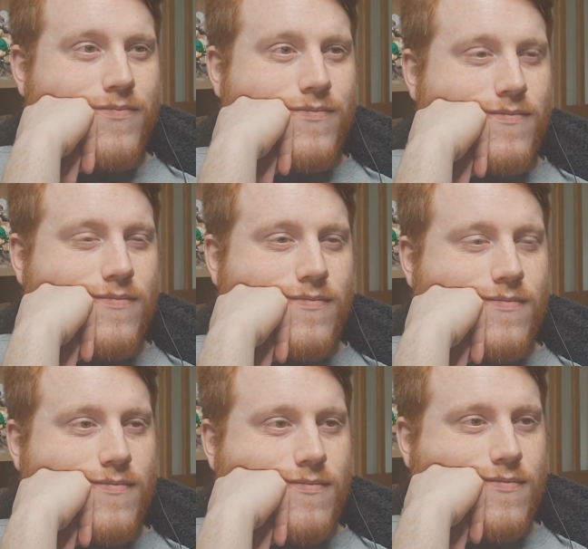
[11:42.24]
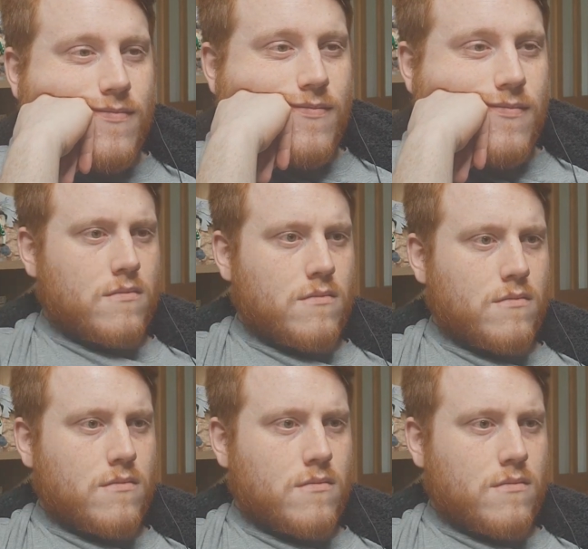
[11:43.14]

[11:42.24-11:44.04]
Nobody speaks.